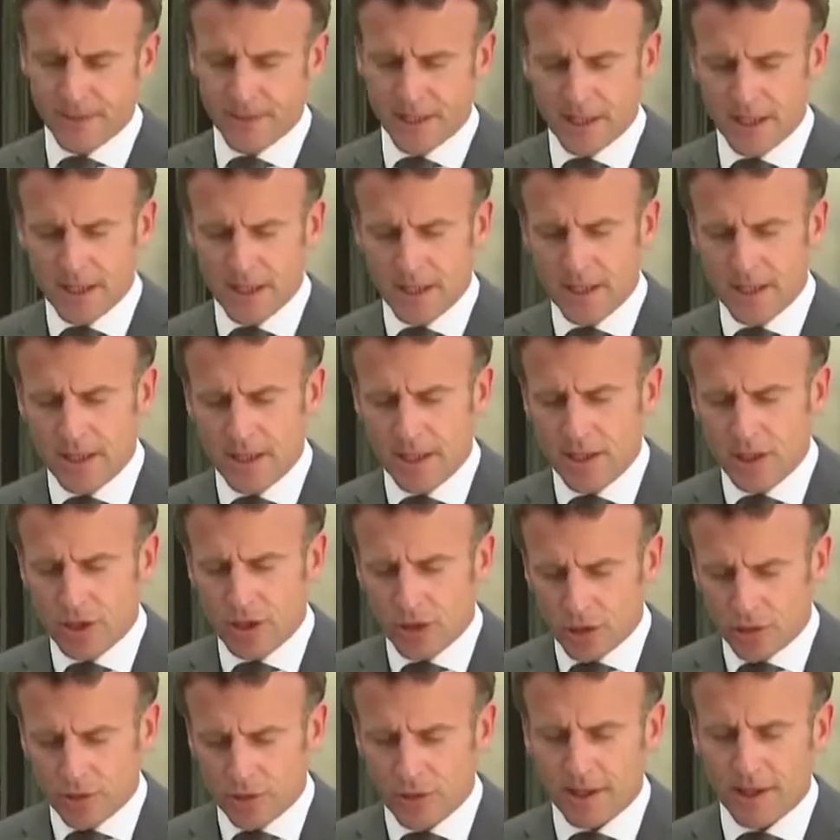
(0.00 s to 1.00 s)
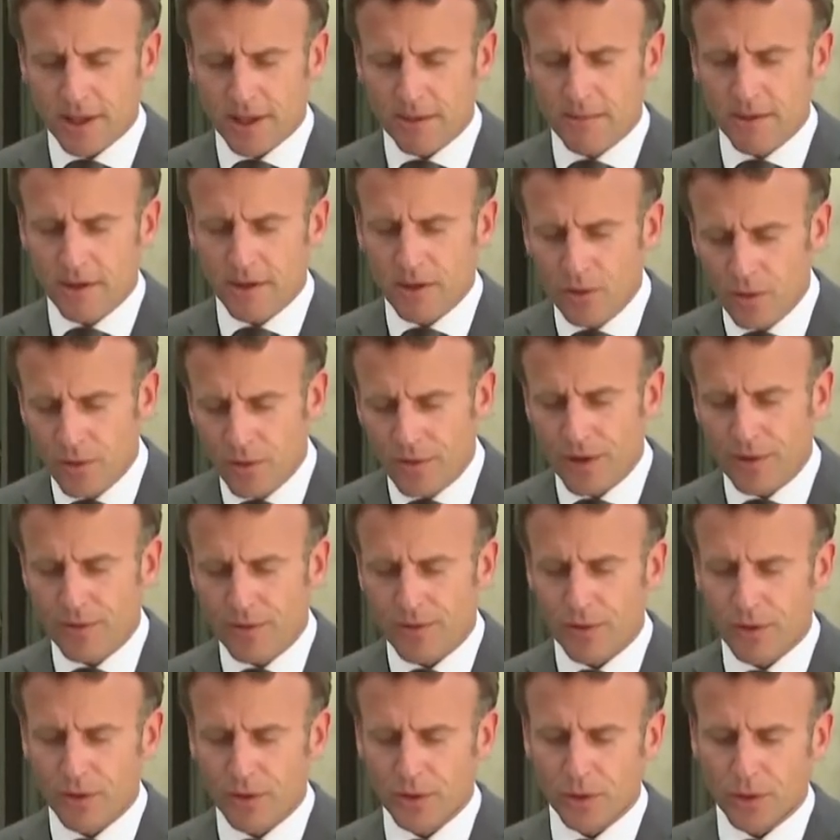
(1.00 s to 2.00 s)
Macron, you have the
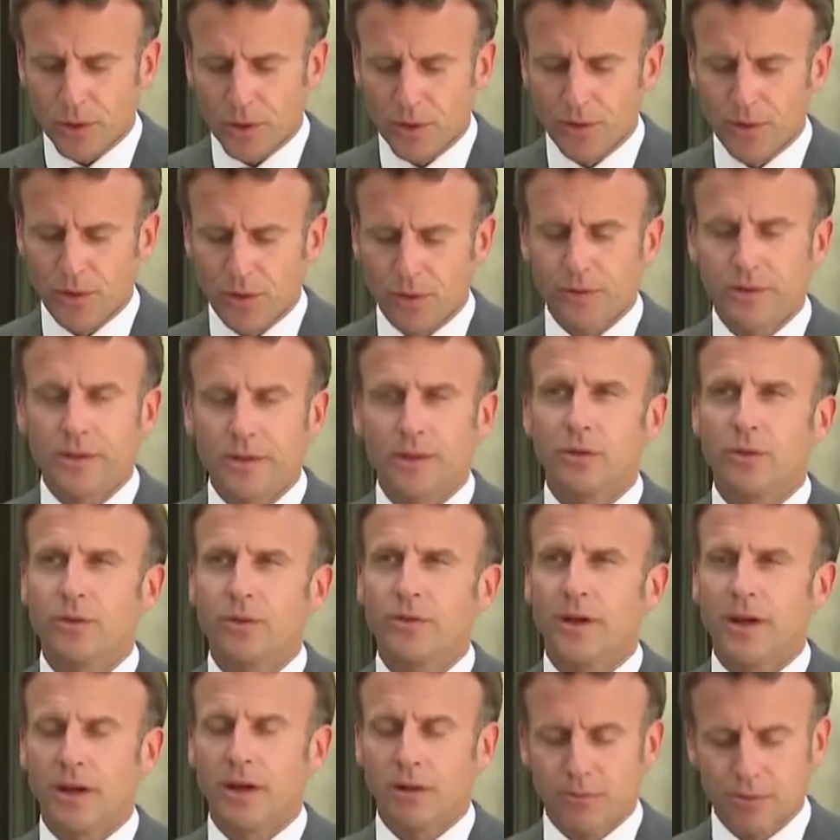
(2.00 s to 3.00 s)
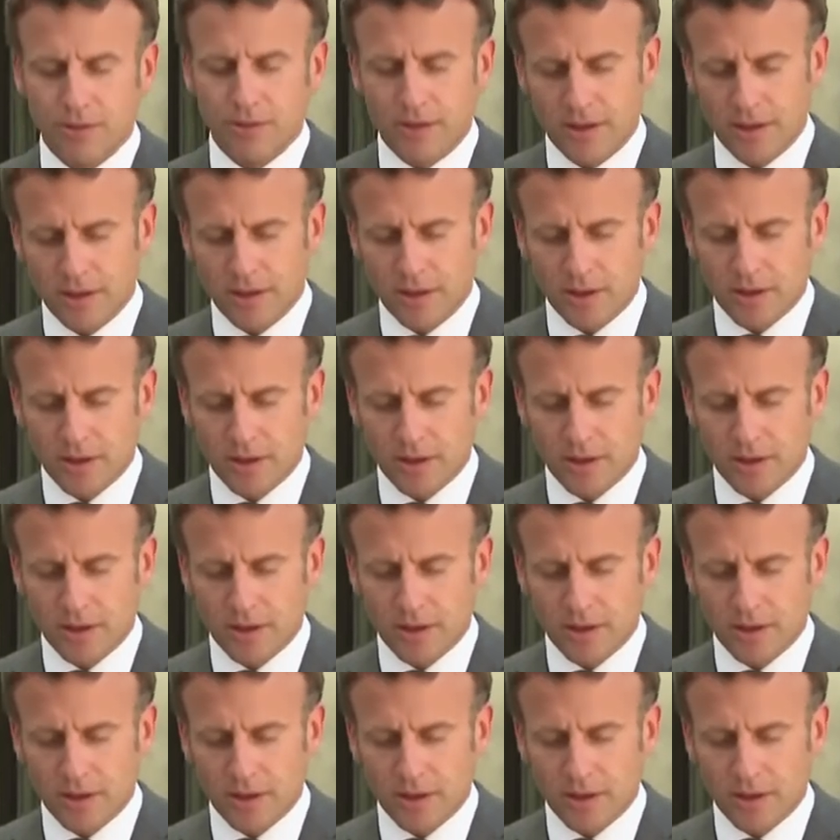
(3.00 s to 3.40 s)
shadow of this Ukrainian war.